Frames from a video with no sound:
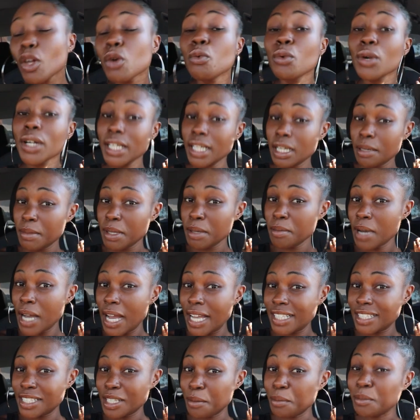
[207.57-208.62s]
we're gonna be
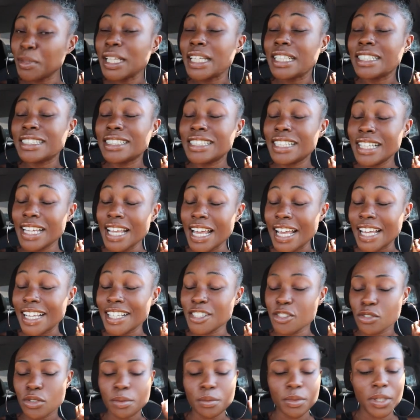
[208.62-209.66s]
buying something today,
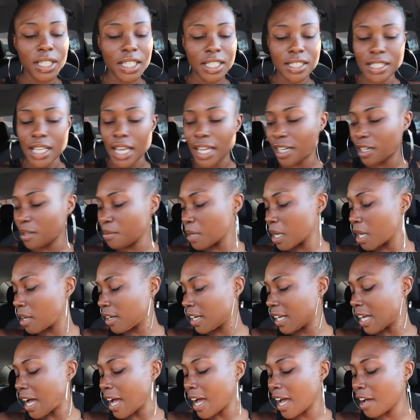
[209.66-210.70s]
so I'm really excited about
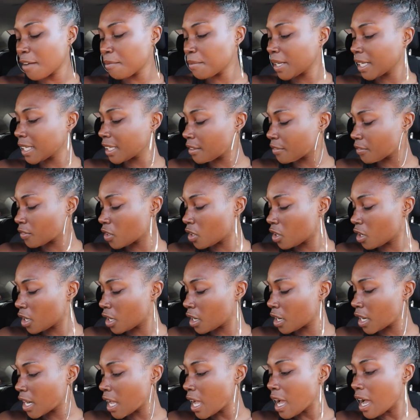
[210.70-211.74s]
it. I have my gift
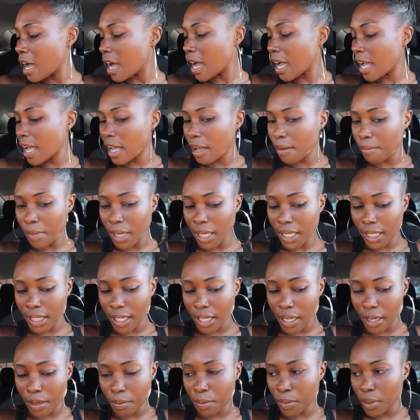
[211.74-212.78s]
card, I have my
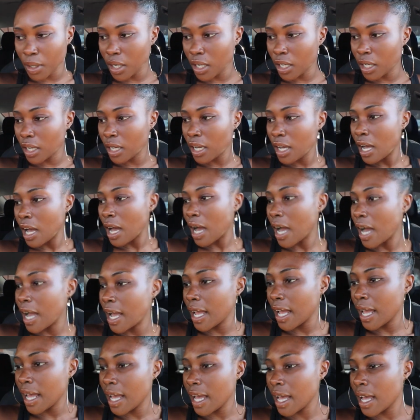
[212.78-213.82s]
camera, I
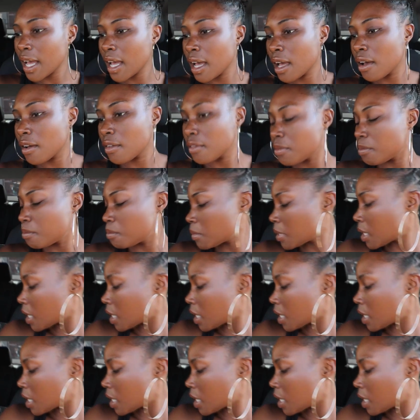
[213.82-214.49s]
have